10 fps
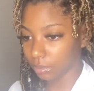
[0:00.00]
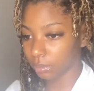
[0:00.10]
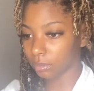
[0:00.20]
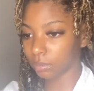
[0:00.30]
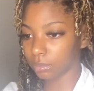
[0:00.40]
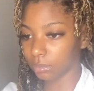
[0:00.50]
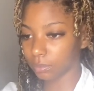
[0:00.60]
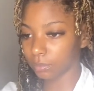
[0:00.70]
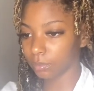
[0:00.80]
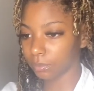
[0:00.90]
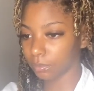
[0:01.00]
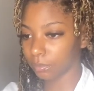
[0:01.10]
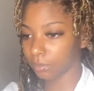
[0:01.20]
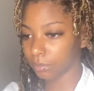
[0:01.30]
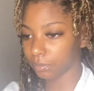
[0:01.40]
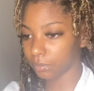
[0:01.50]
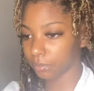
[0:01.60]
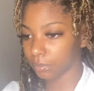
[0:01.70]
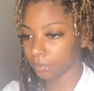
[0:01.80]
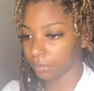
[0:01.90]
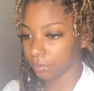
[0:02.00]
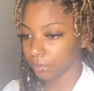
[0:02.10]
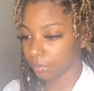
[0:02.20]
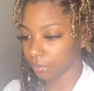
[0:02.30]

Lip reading: (no one is talking)